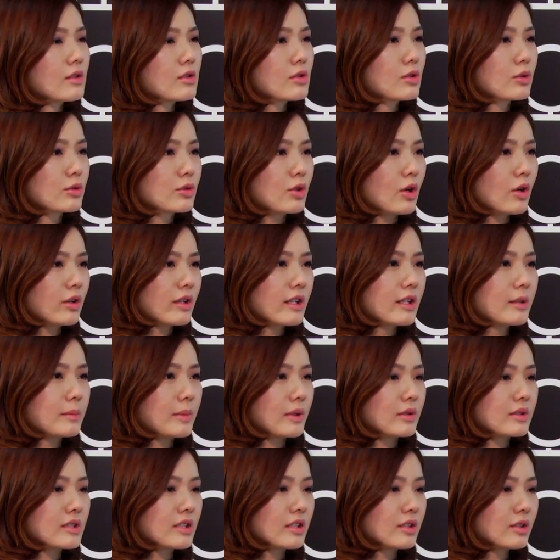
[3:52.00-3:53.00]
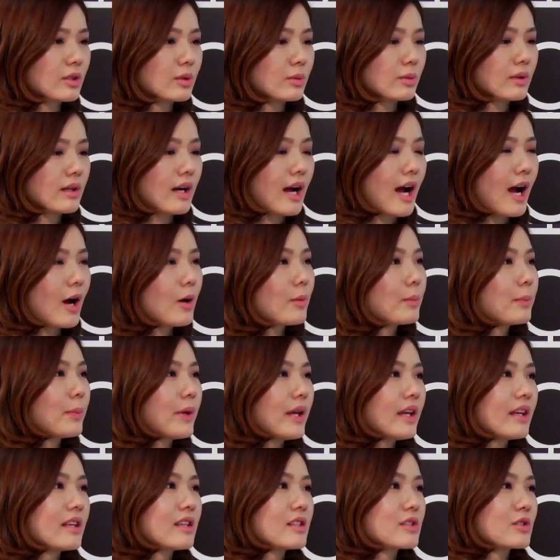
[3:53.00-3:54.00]
So talking about turnover, how
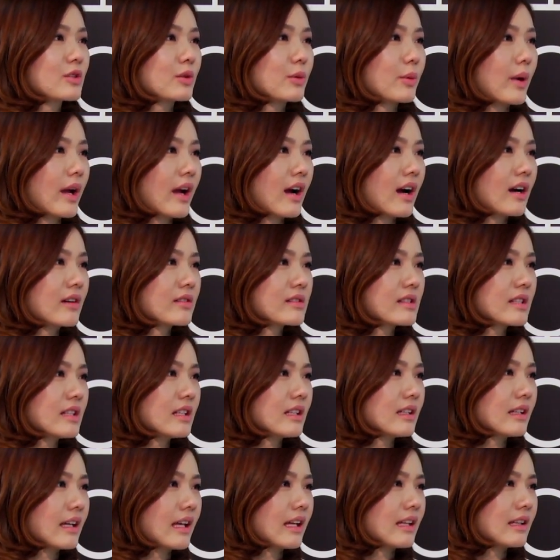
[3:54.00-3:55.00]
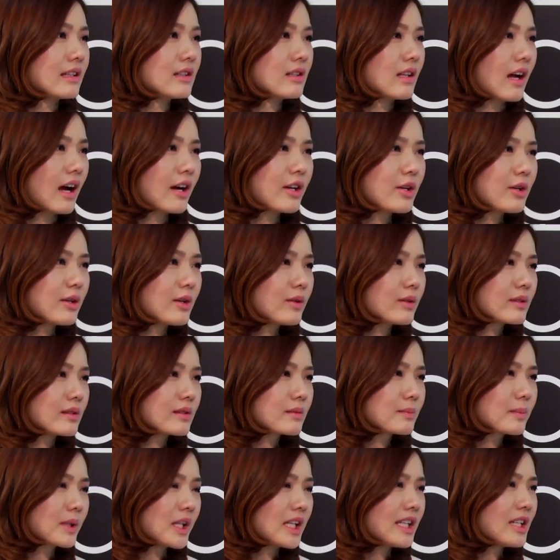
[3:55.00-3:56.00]
big is your warehouse here and are you
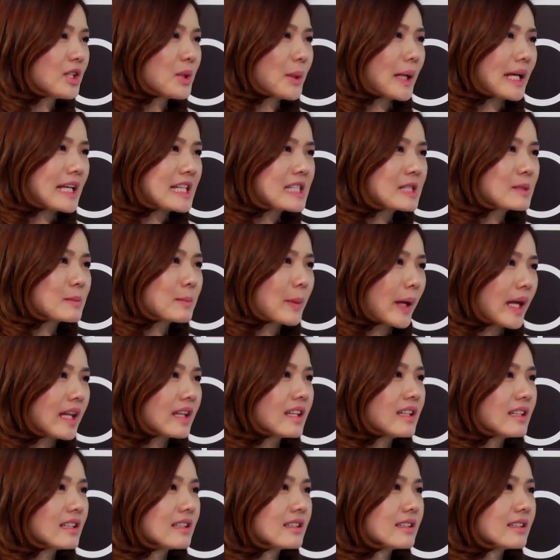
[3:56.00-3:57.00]
planning to expand it?